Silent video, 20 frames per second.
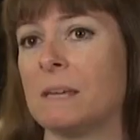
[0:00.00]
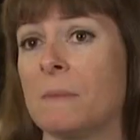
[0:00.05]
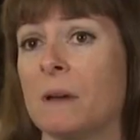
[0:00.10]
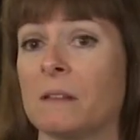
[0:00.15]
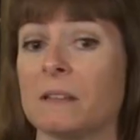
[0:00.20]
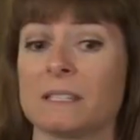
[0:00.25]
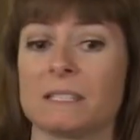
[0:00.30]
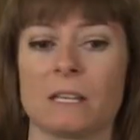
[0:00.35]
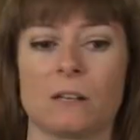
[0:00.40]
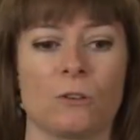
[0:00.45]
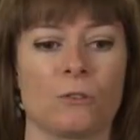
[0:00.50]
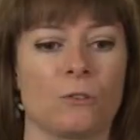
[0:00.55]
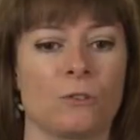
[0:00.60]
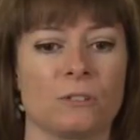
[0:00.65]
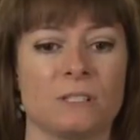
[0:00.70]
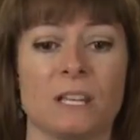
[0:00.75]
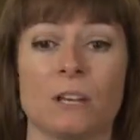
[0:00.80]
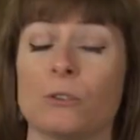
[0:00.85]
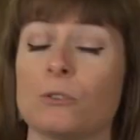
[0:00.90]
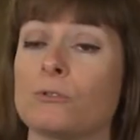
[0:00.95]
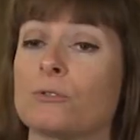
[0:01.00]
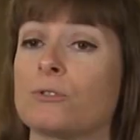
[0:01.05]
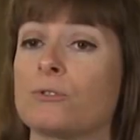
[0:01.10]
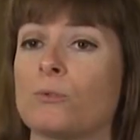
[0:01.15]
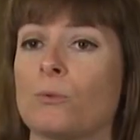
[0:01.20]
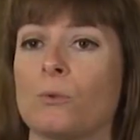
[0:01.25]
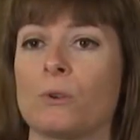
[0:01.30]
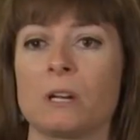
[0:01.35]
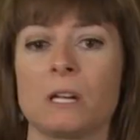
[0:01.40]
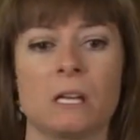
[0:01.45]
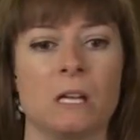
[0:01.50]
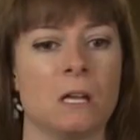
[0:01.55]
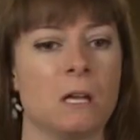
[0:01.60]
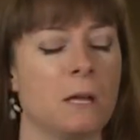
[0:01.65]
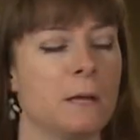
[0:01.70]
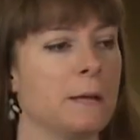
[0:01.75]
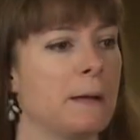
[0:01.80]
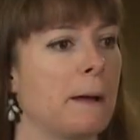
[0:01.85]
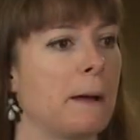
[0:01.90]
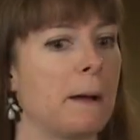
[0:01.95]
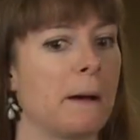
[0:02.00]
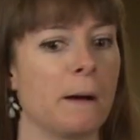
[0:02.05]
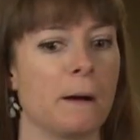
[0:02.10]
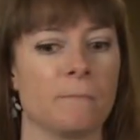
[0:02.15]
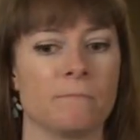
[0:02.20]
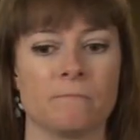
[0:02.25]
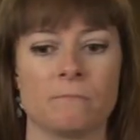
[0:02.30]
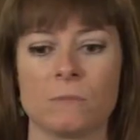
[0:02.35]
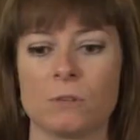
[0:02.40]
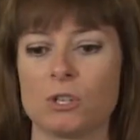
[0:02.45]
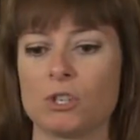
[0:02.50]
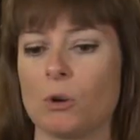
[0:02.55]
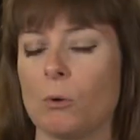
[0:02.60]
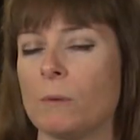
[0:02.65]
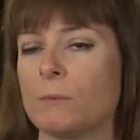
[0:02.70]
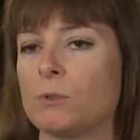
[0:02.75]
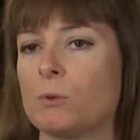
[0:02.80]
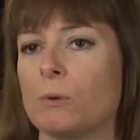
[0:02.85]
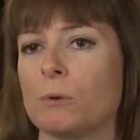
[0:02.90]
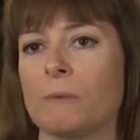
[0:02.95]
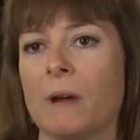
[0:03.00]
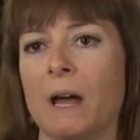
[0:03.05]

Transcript: Email a senator, tell your story, um, show up to a